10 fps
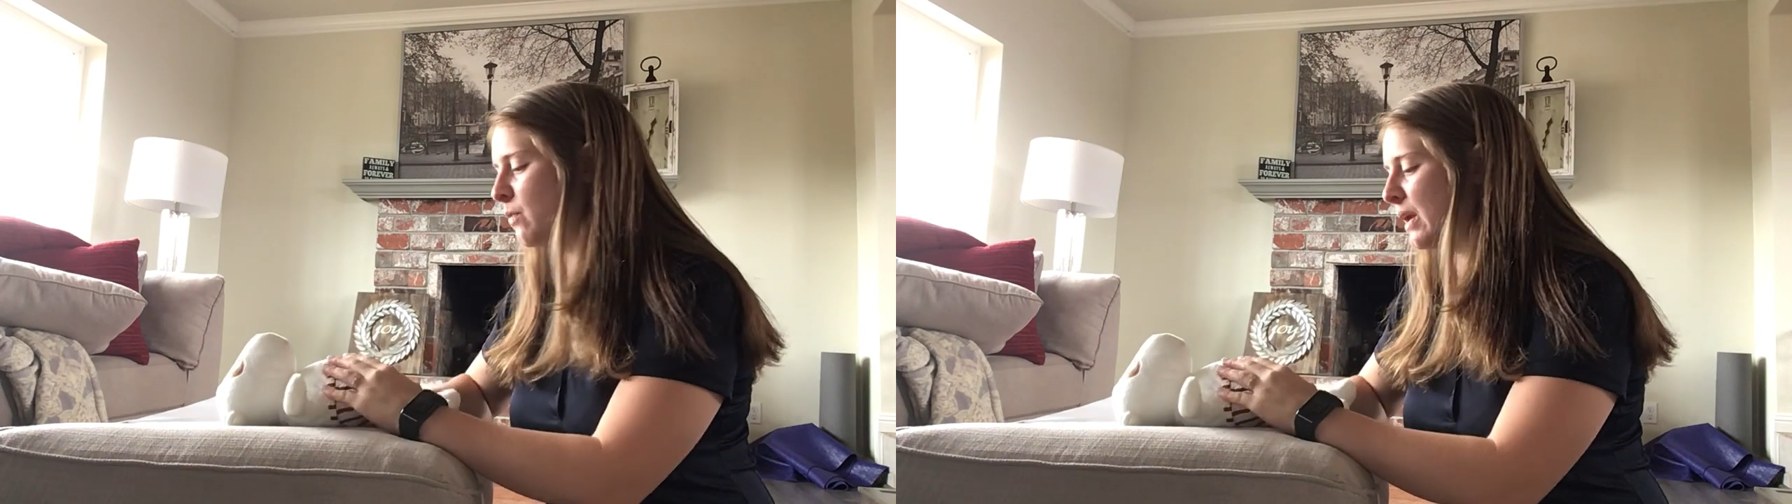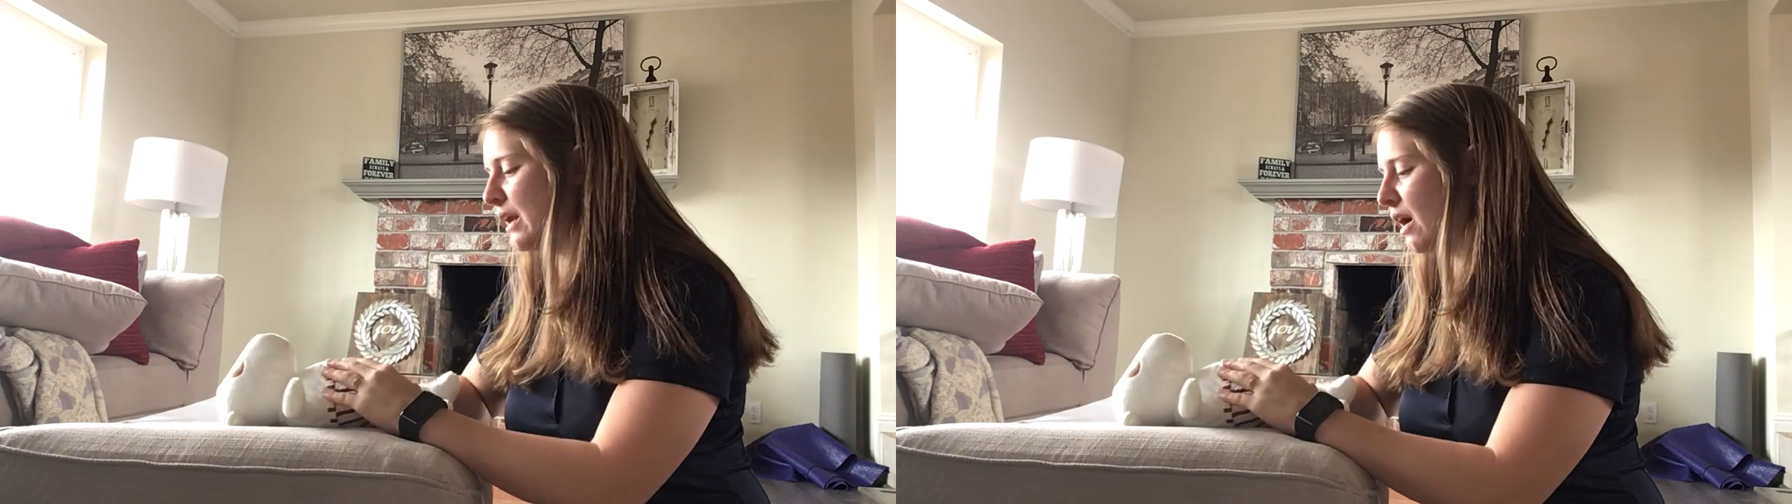
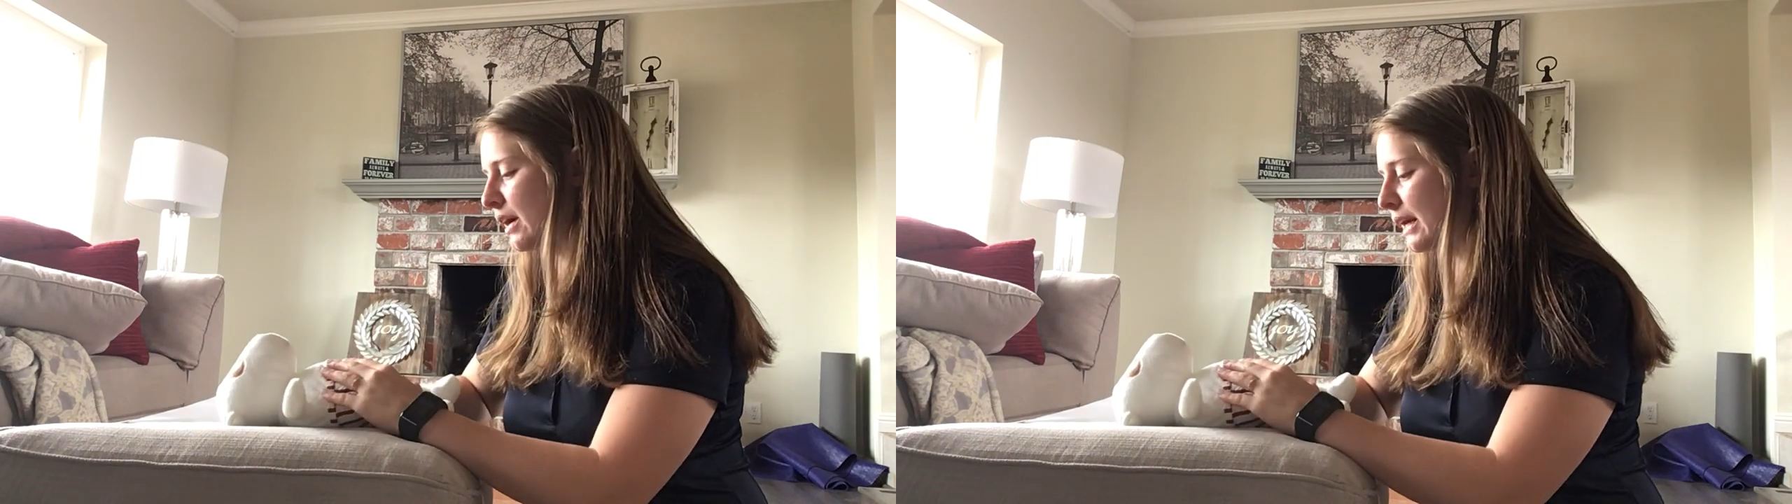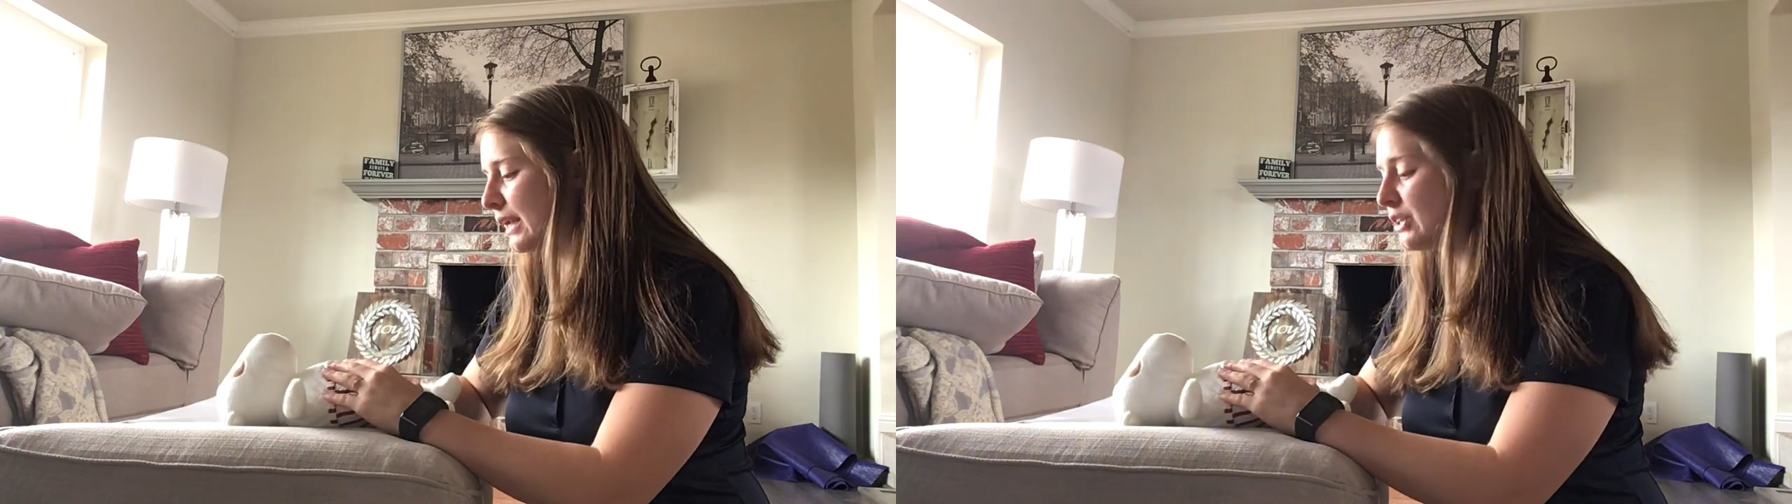we are
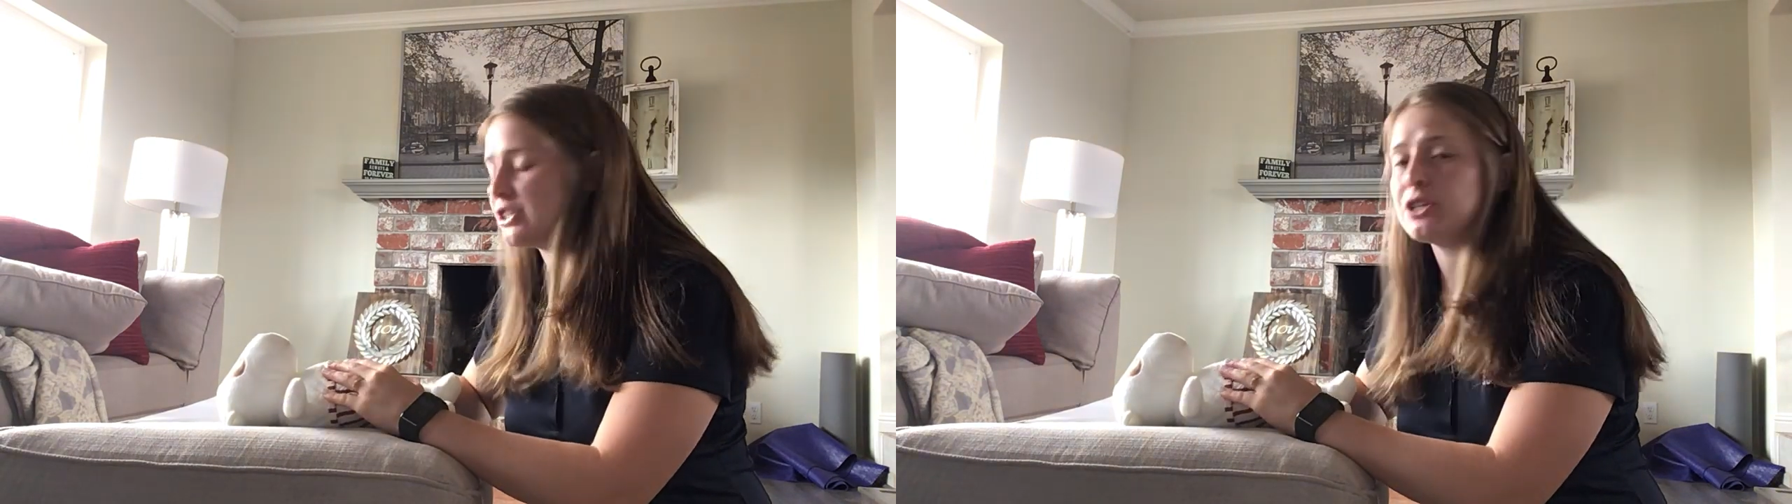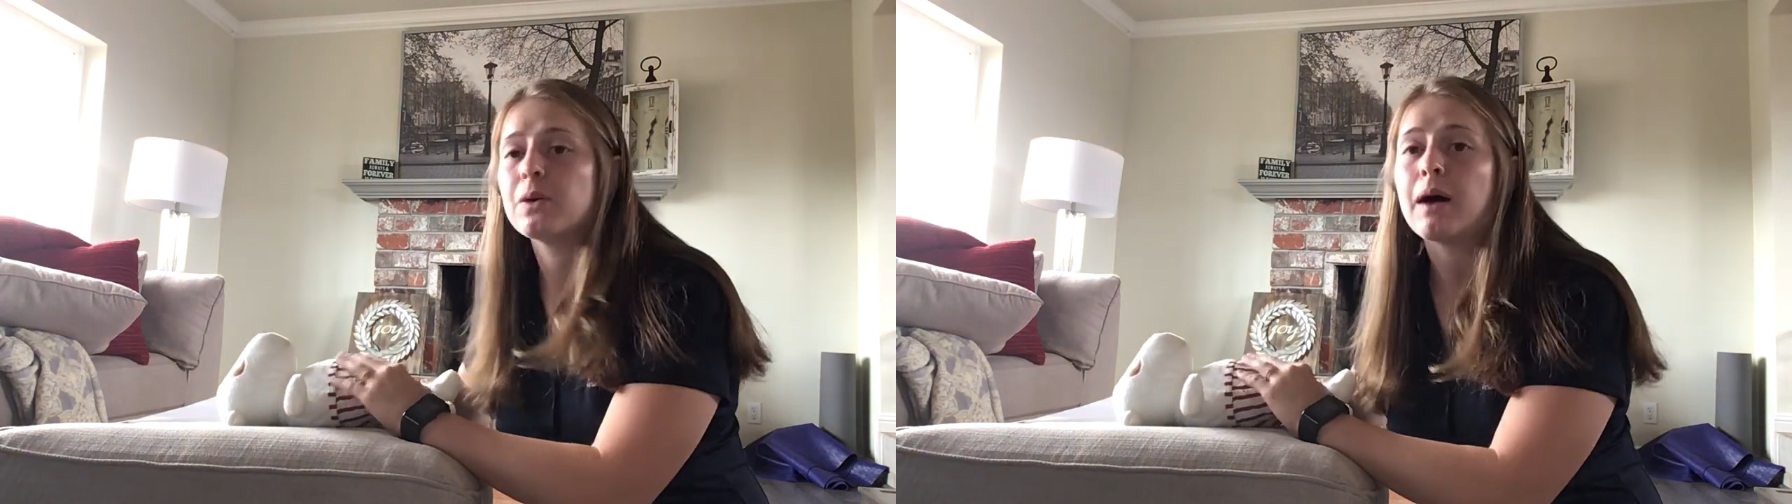going to
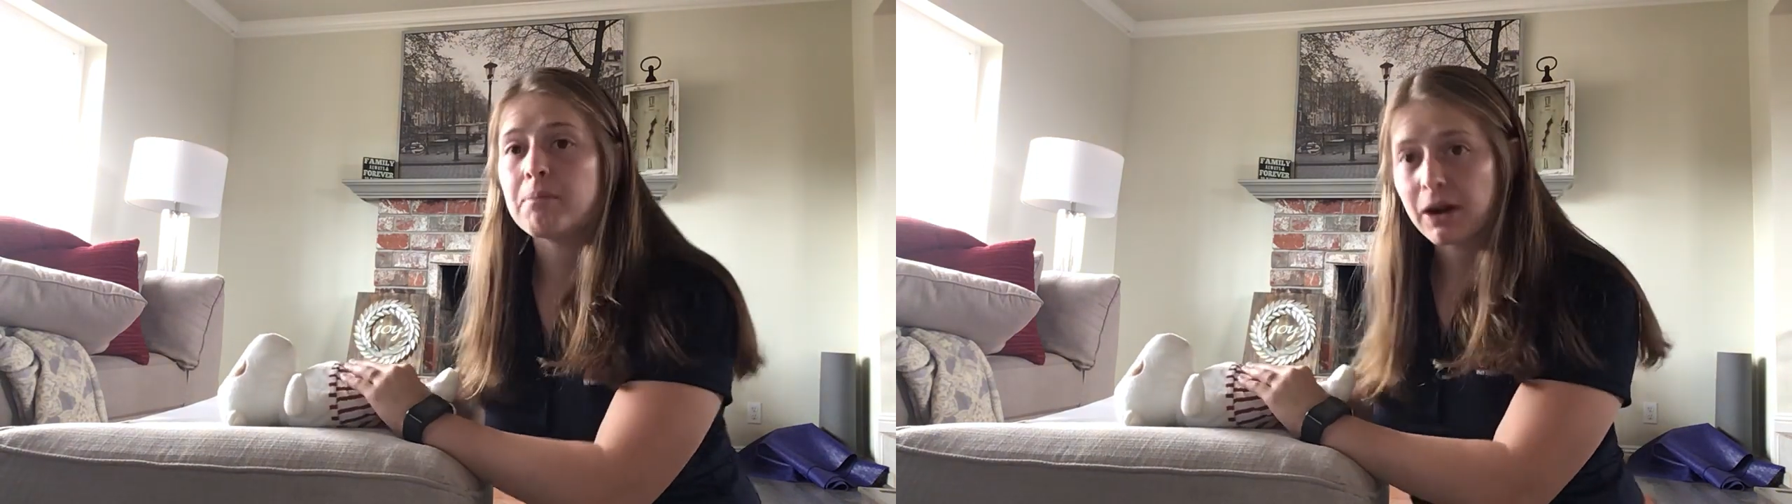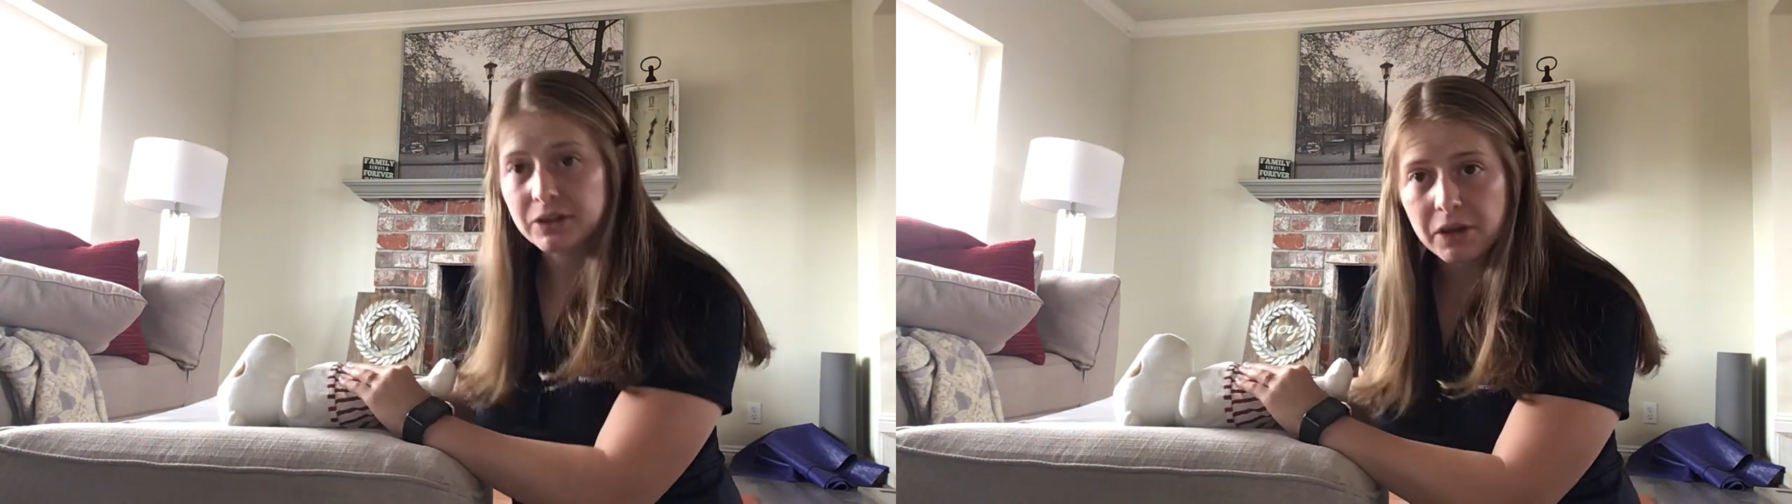do a
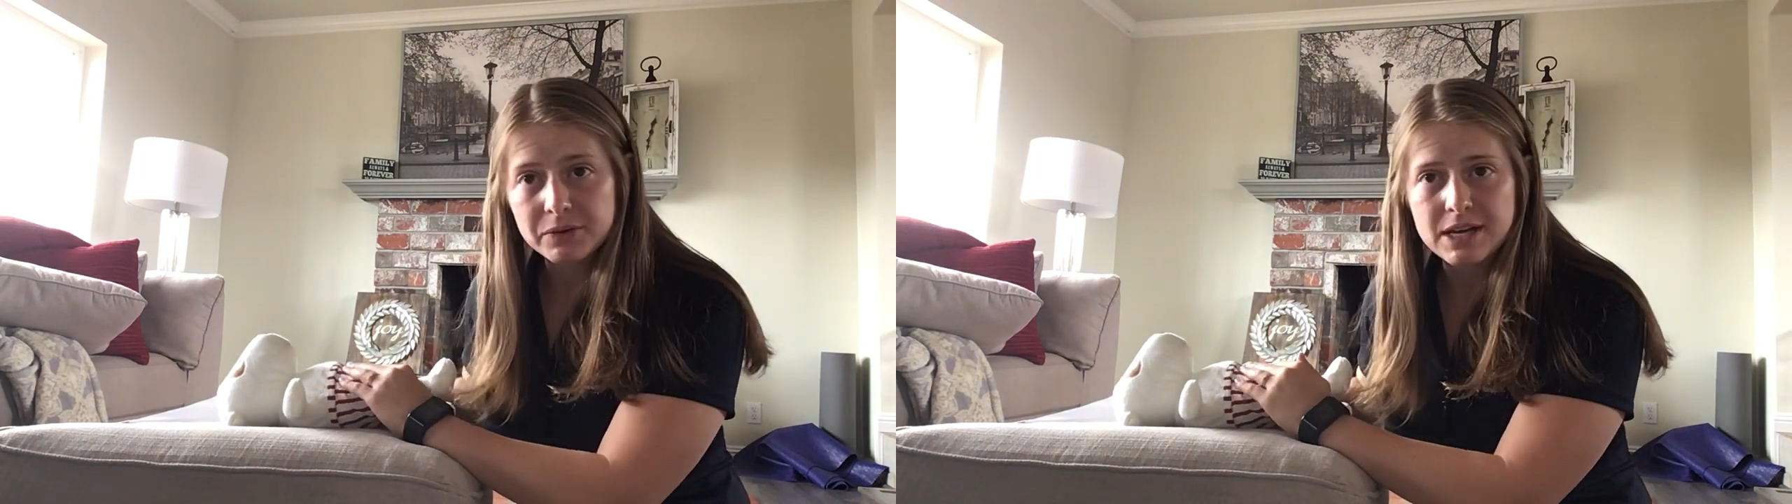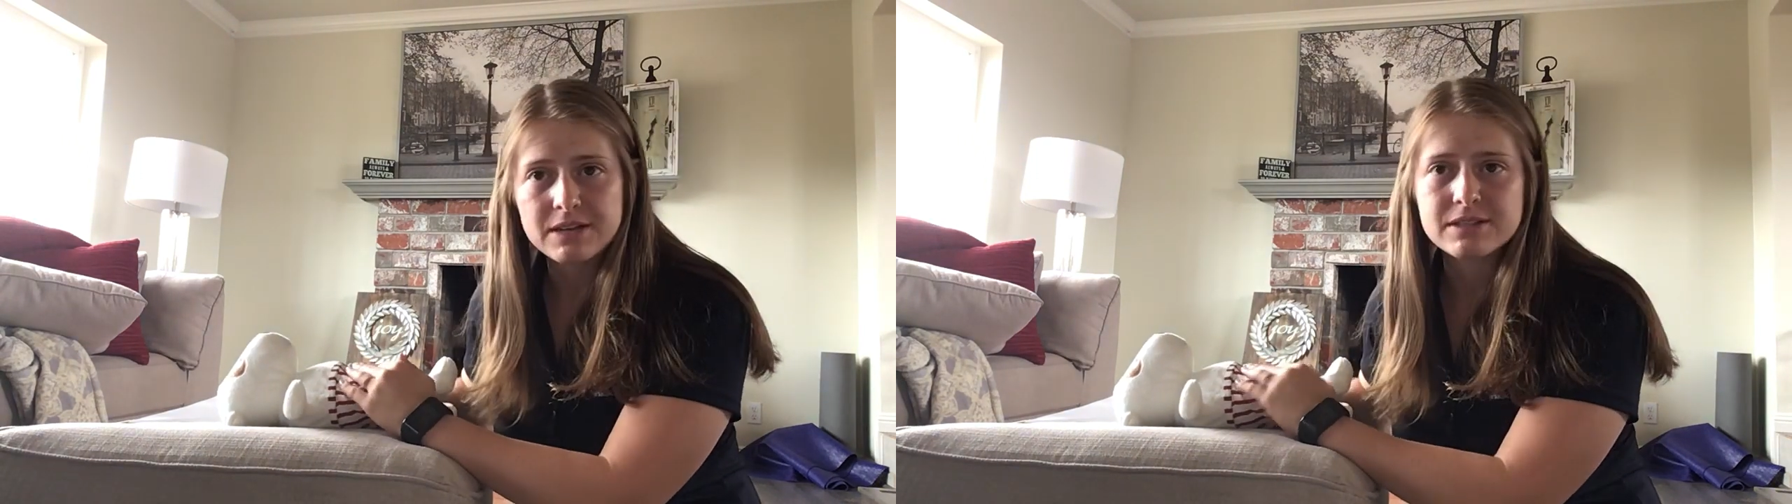Barlow
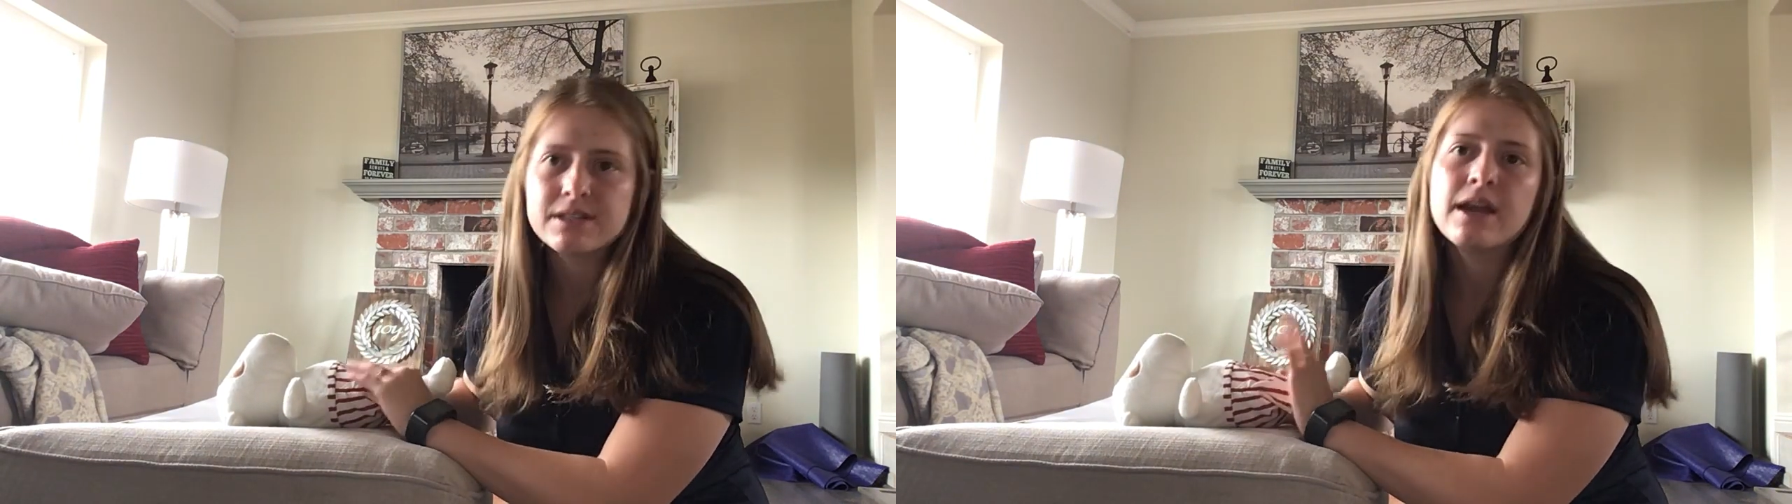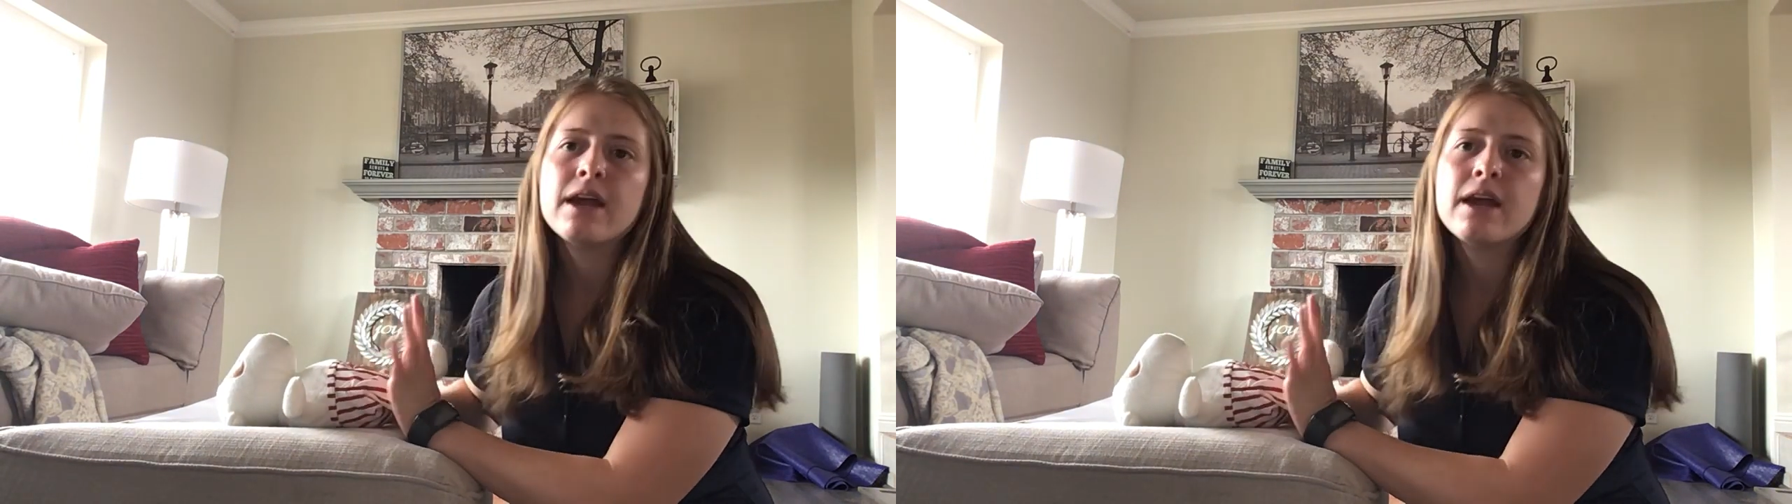test.